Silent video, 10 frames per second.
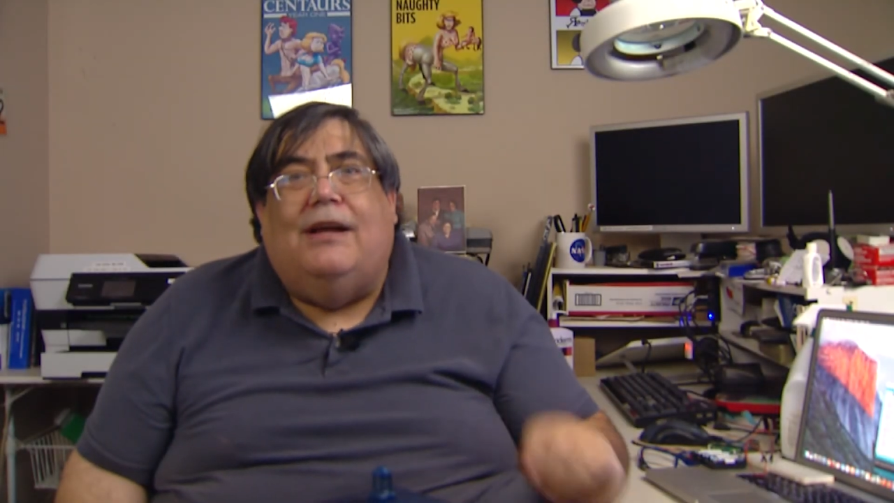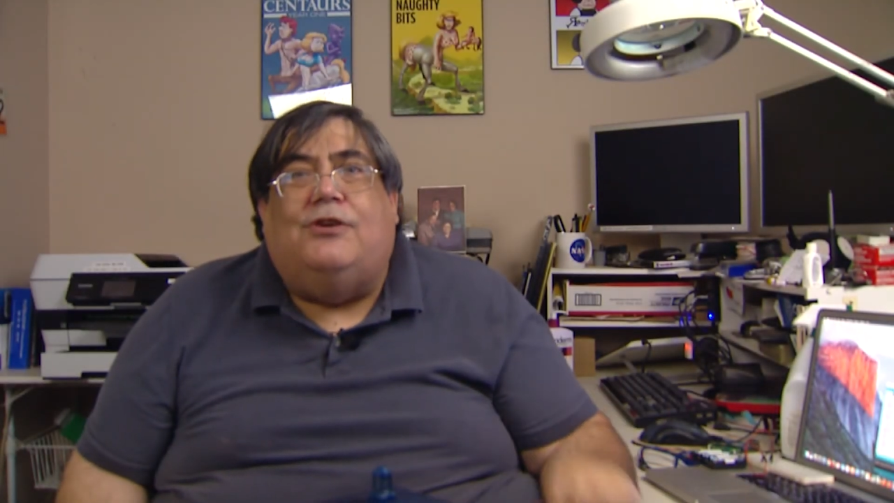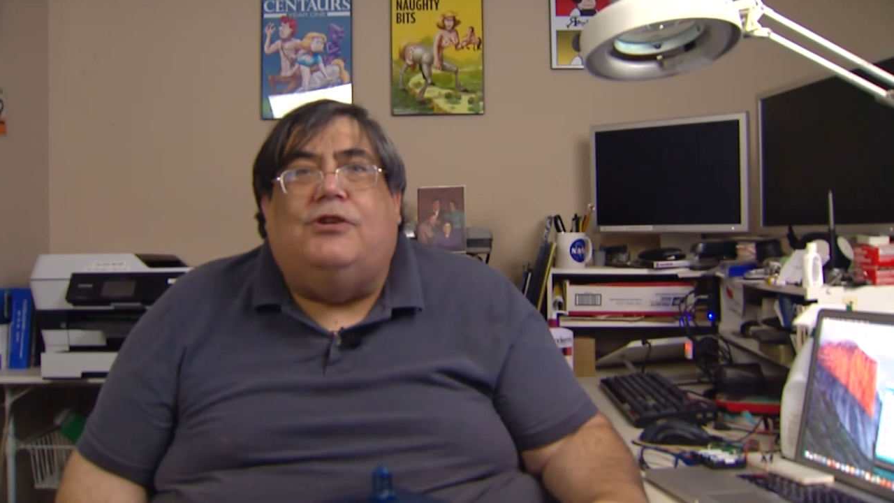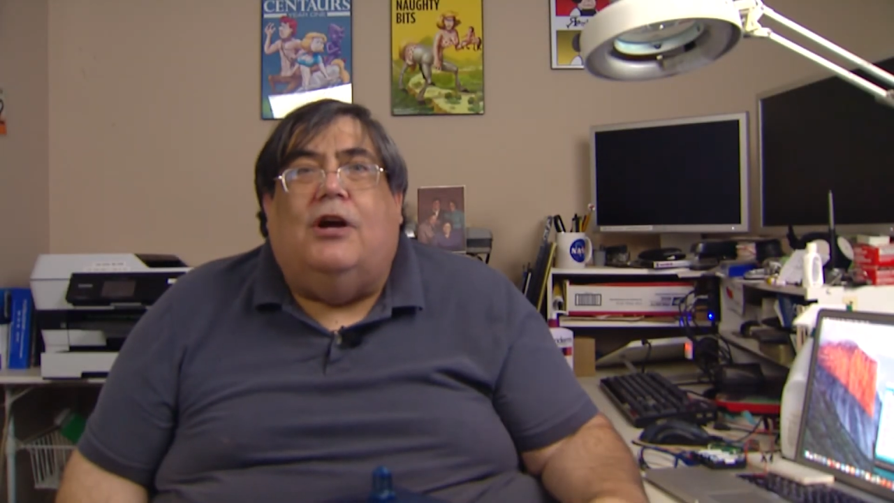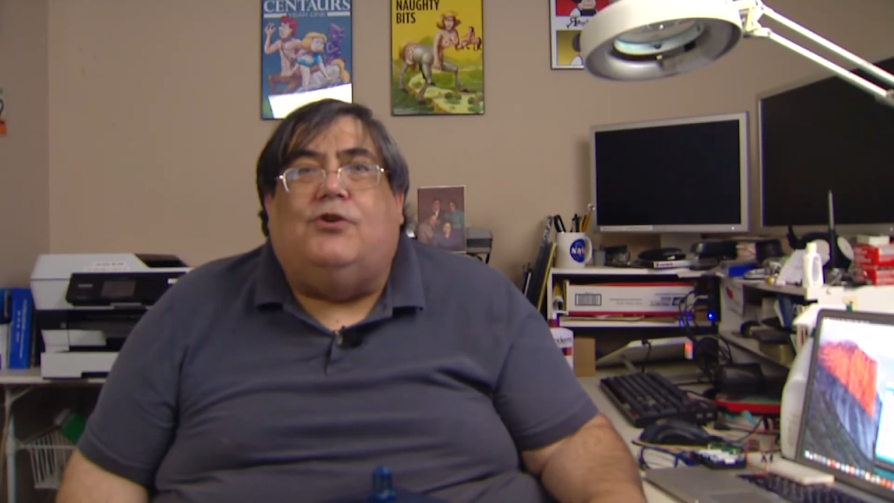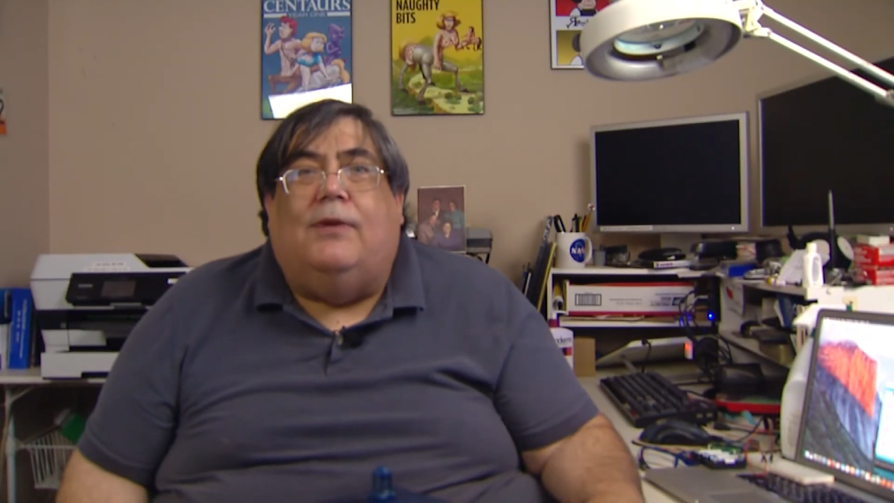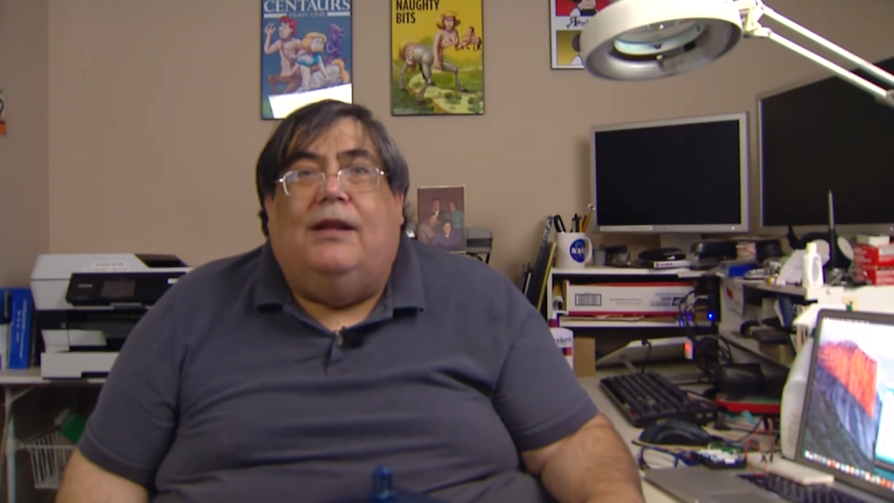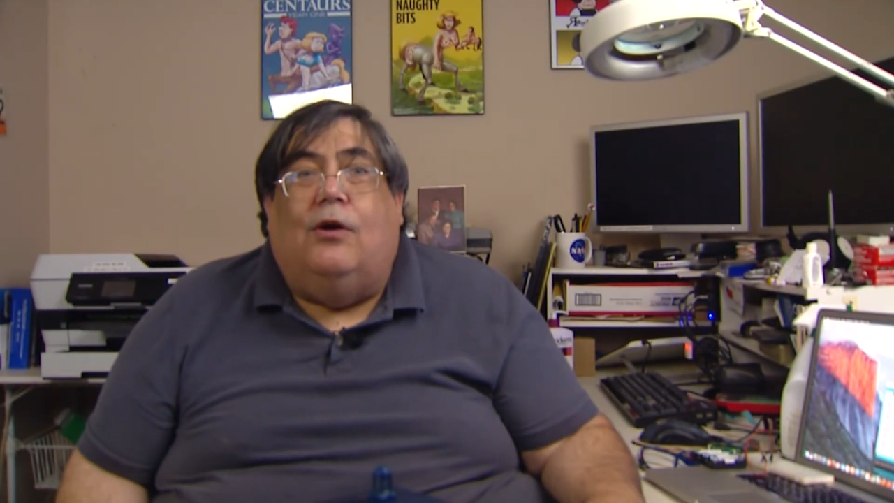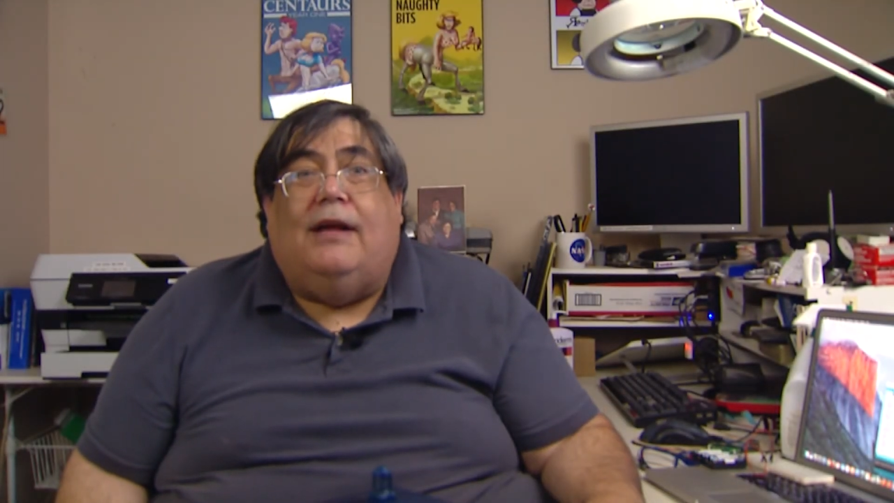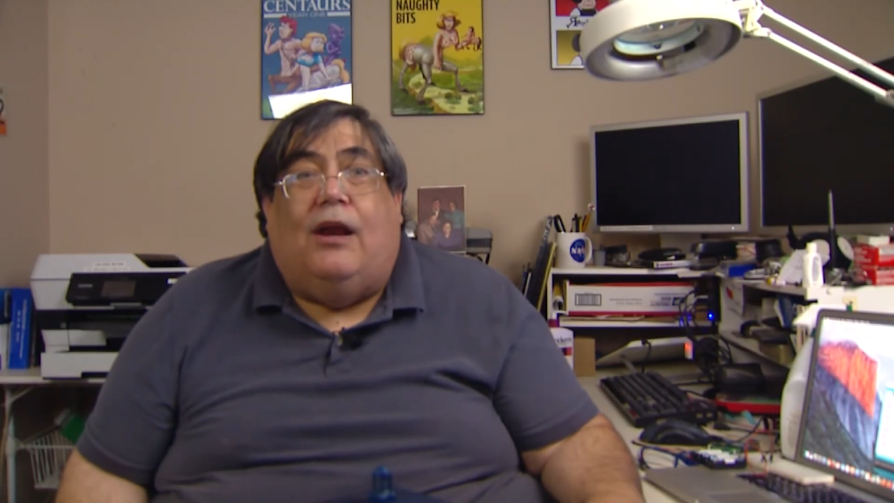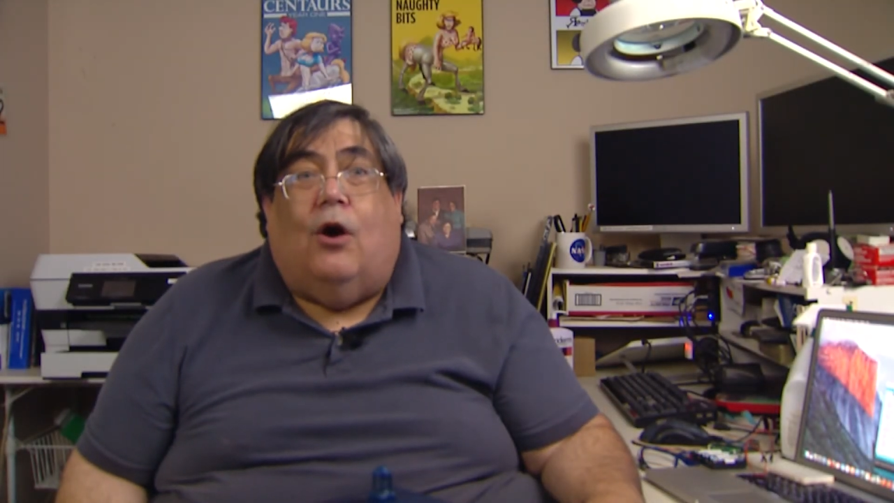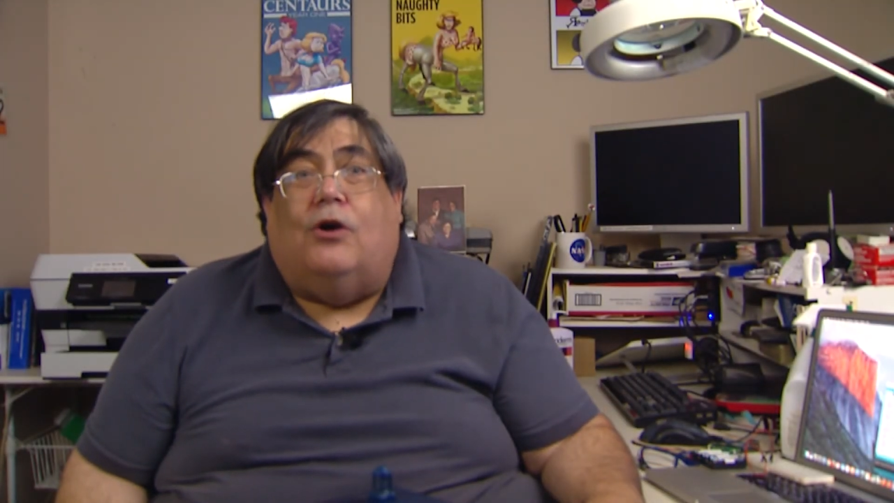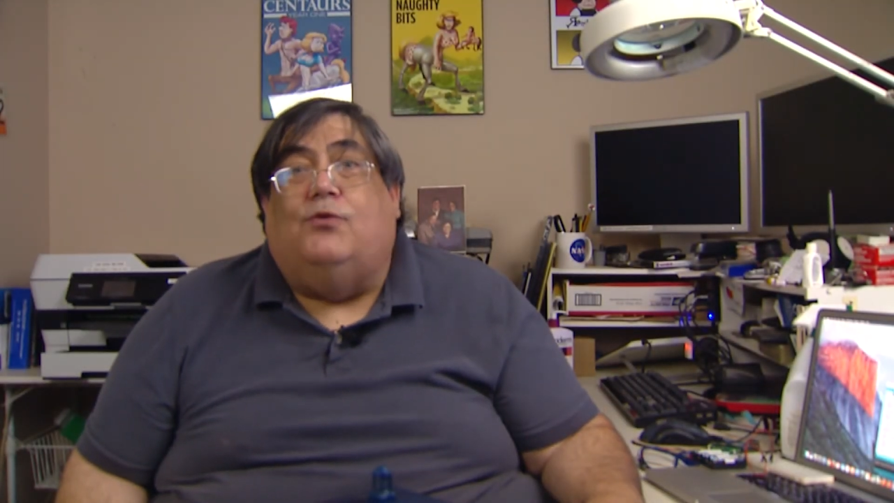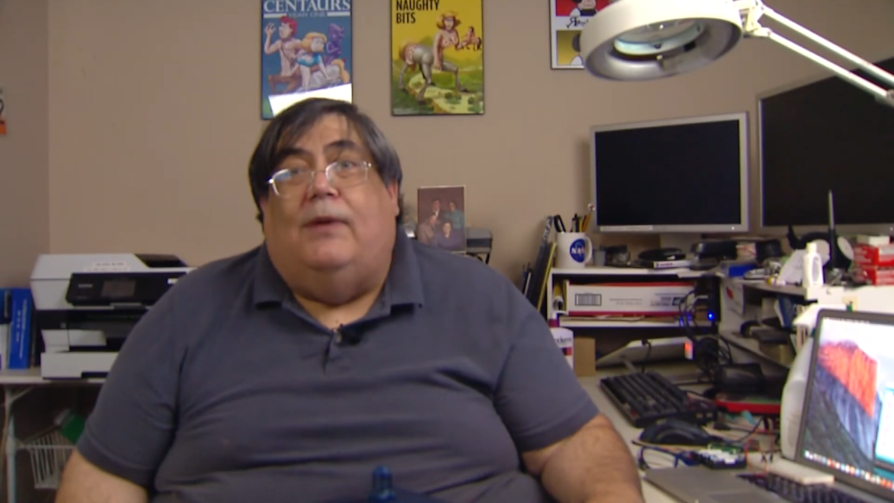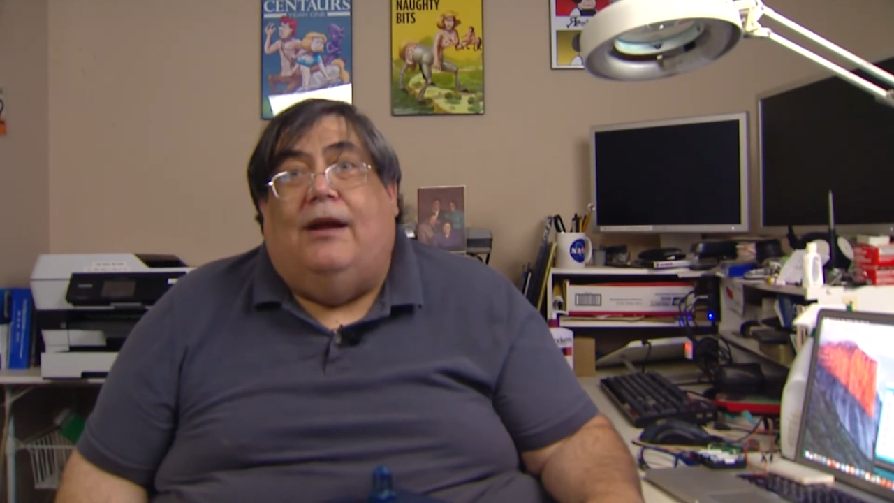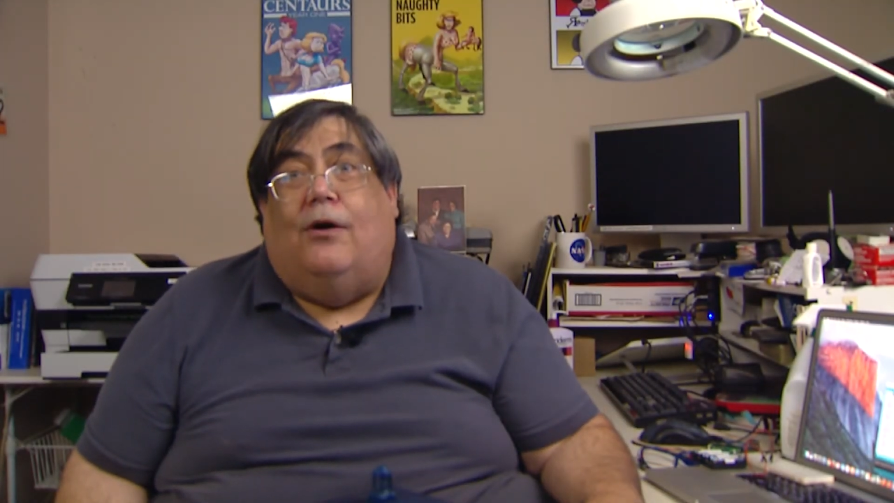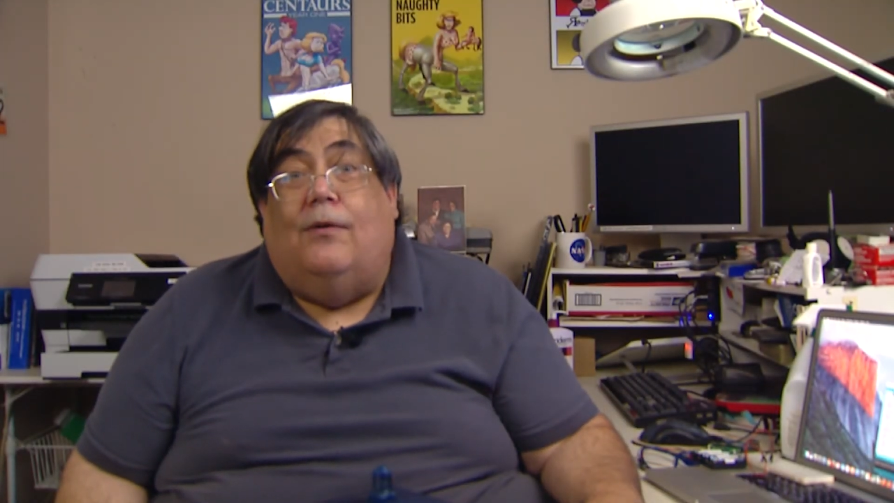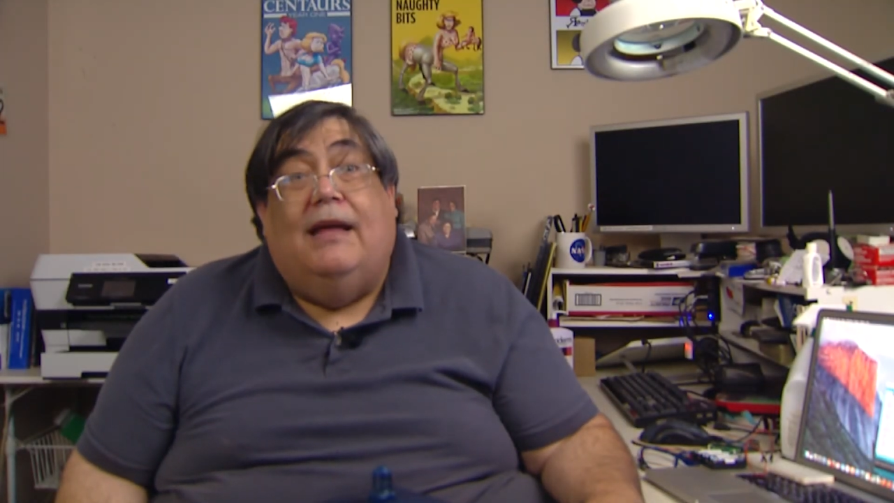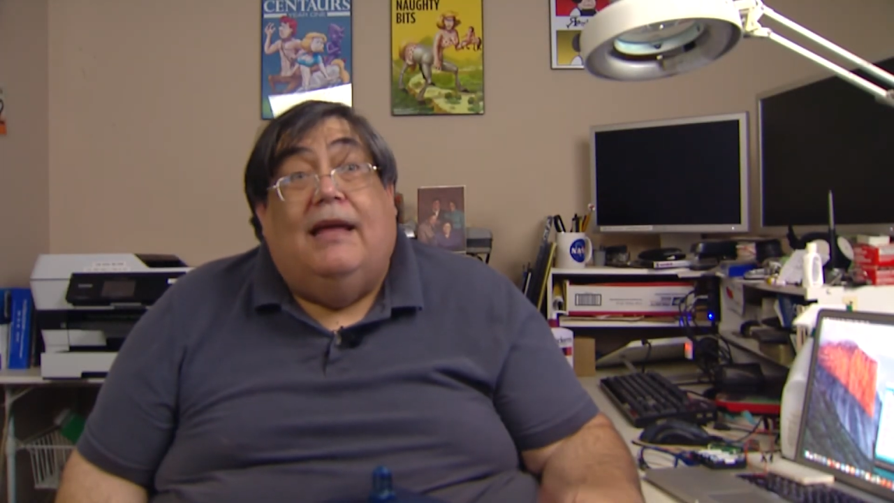introductory look at Arduino.